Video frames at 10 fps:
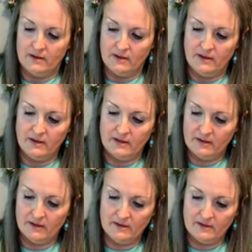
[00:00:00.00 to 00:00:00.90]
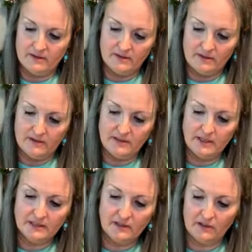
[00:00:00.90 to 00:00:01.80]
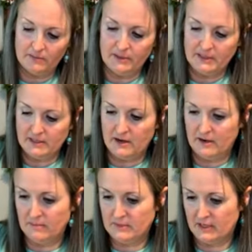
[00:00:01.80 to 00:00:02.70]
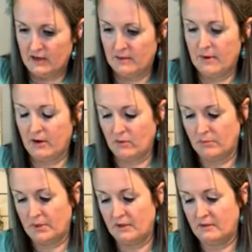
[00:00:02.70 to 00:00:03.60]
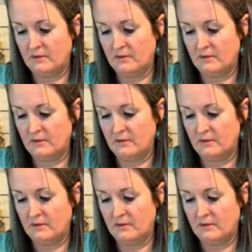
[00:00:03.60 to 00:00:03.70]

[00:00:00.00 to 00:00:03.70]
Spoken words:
it takes a little bit of time to cut them out, but